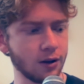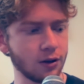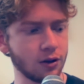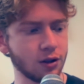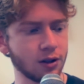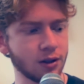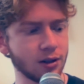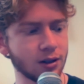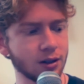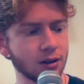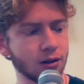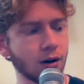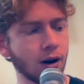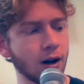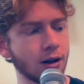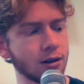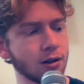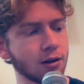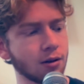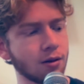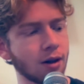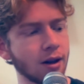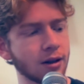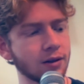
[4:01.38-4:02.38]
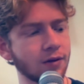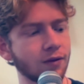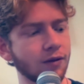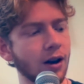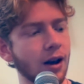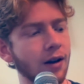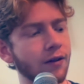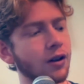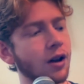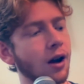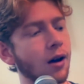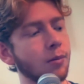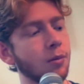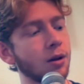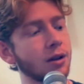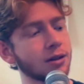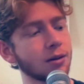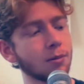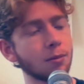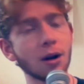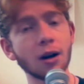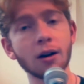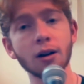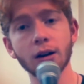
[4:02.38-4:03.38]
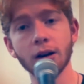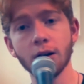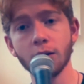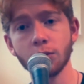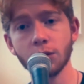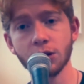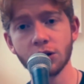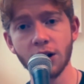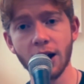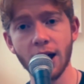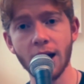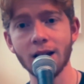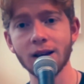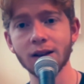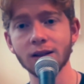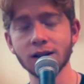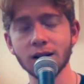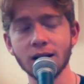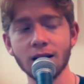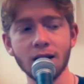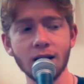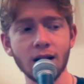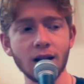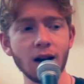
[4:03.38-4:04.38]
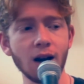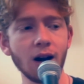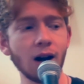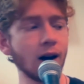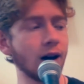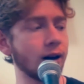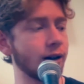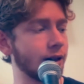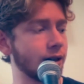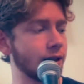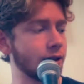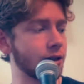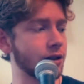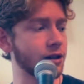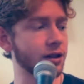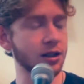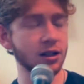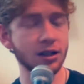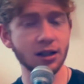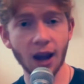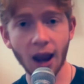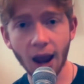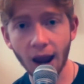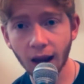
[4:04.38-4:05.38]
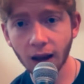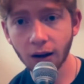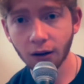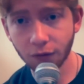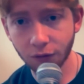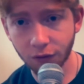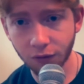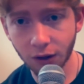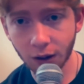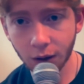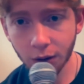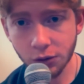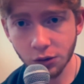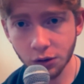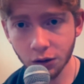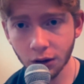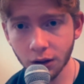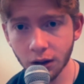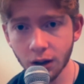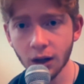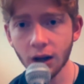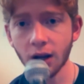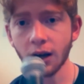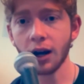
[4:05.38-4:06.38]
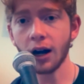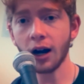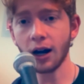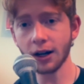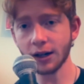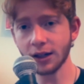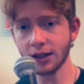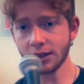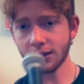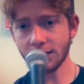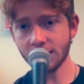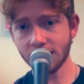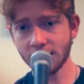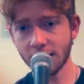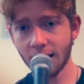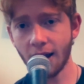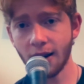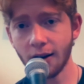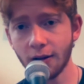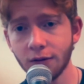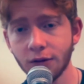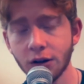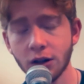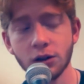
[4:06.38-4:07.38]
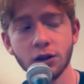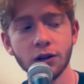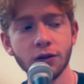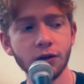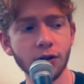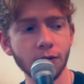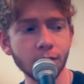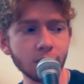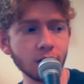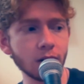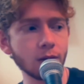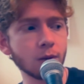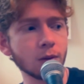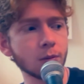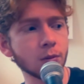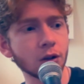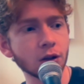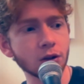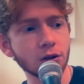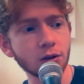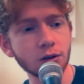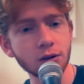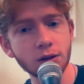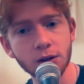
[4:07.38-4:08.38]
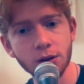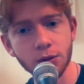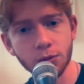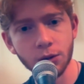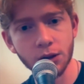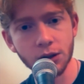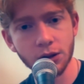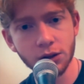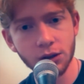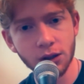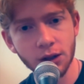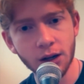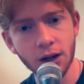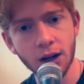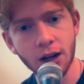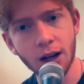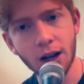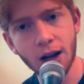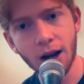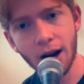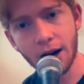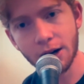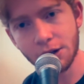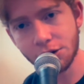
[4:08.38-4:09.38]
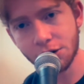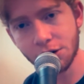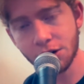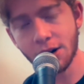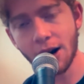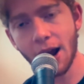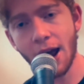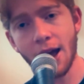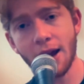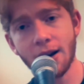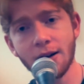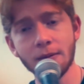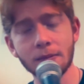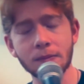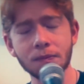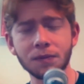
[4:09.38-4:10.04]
Jesus Christ 2005 God Bless America, which has an insane feature from Phoebe Bridgers, which I should add,